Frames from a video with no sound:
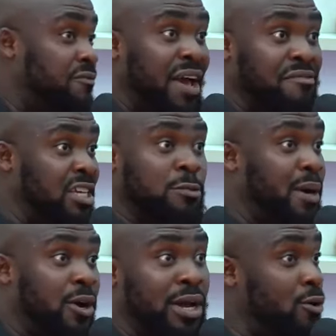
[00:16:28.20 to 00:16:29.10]
five years
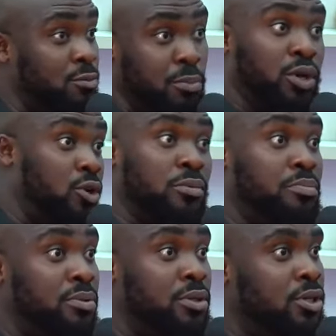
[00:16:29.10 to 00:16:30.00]
prior that was blowing
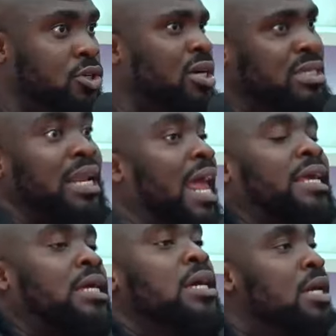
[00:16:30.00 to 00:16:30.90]
up. Do you understand?
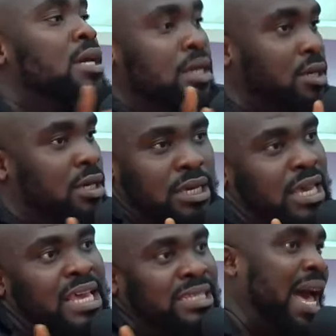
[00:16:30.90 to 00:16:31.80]
Like
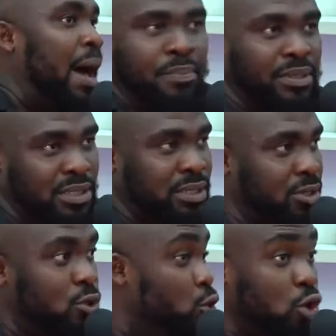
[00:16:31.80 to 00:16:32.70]
it
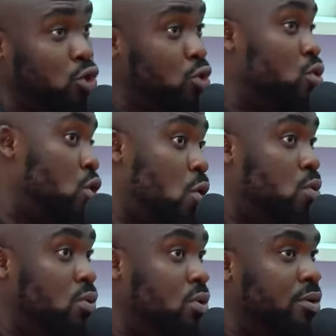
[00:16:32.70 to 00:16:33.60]
happens. You just don't
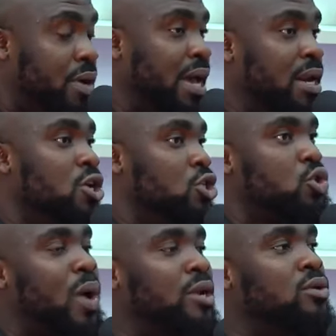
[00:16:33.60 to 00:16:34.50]
know, right?
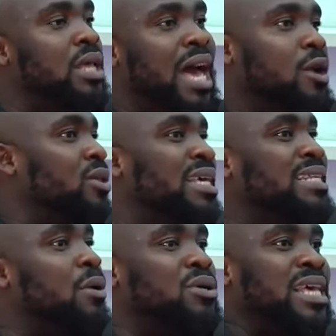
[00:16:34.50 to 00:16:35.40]
So I don't I don't
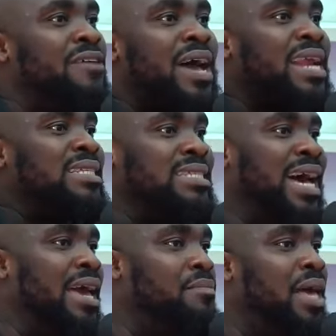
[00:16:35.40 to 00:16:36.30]
think there was ever any
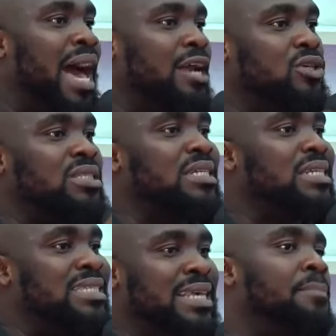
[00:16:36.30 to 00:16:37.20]
time. I just
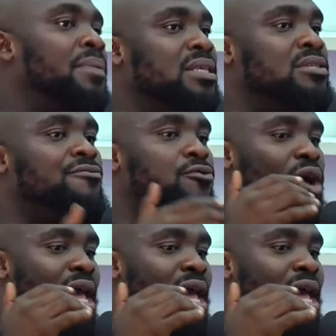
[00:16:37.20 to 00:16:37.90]
think the templates for